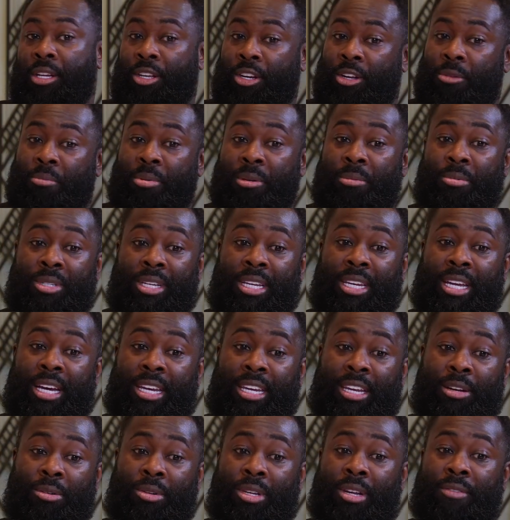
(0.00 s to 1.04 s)
You know, people say
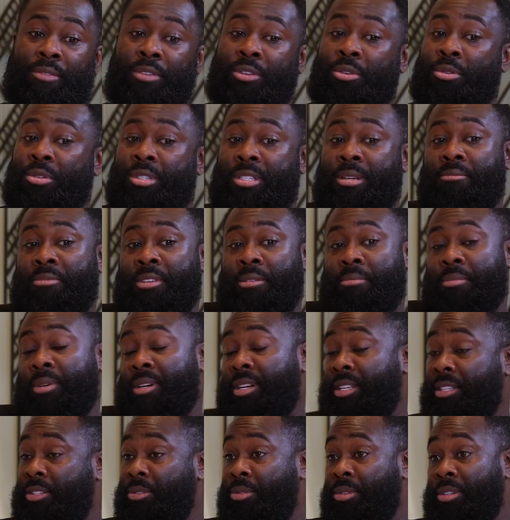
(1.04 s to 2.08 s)
that they would never do something,
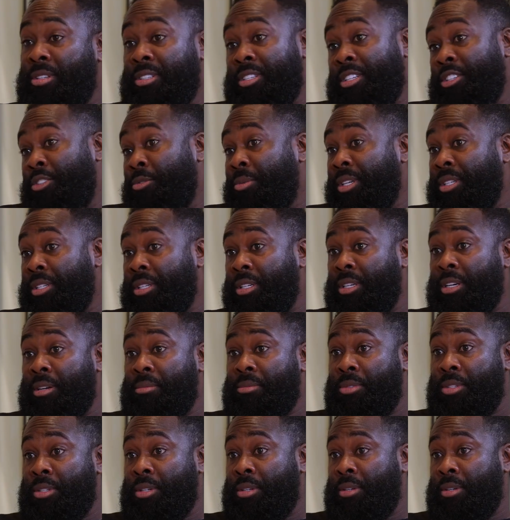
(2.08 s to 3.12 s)
but until the situation
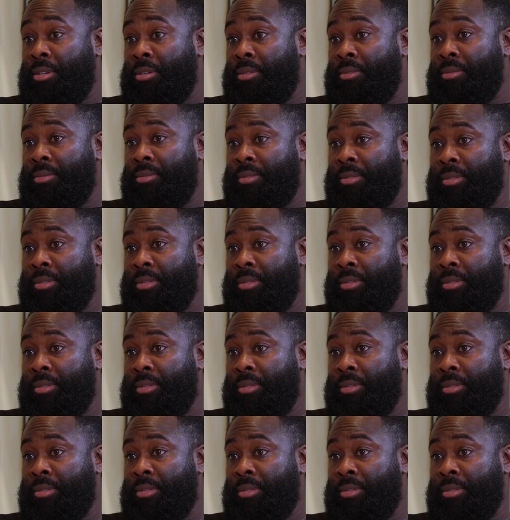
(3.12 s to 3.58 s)
comes, you don't know.